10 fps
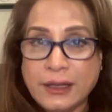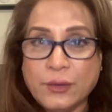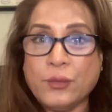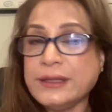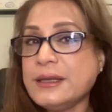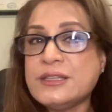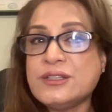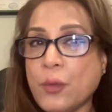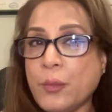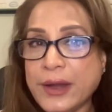Whether it's
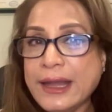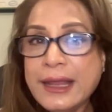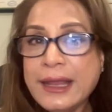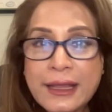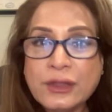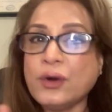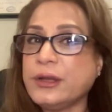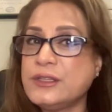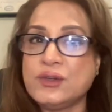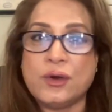your brain health or
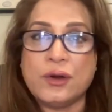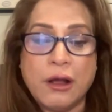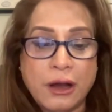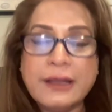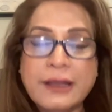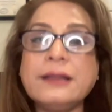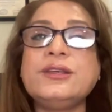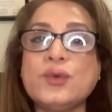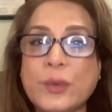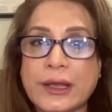it's your heart health,
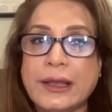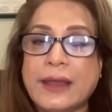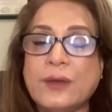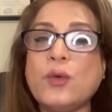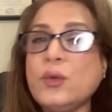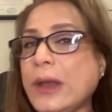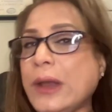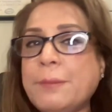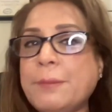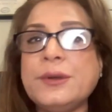you will. And what will
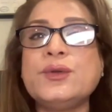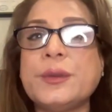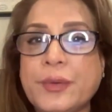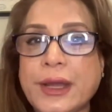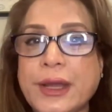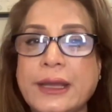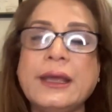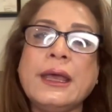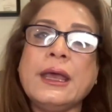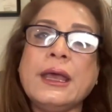happen to the brain?
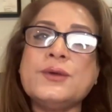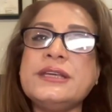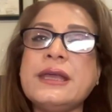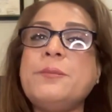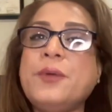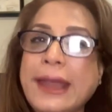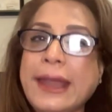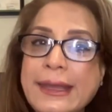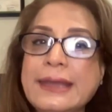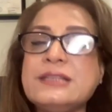You see, a
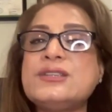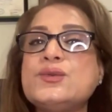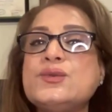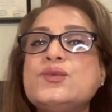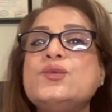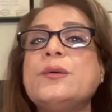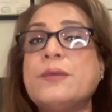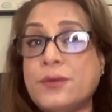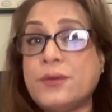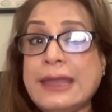brain needs to
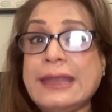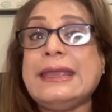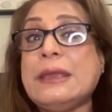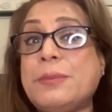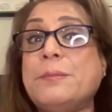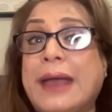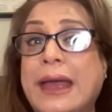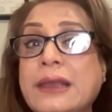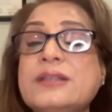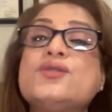really keep a
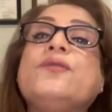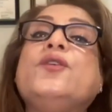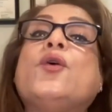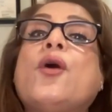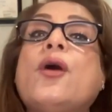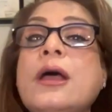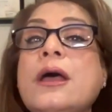balance of your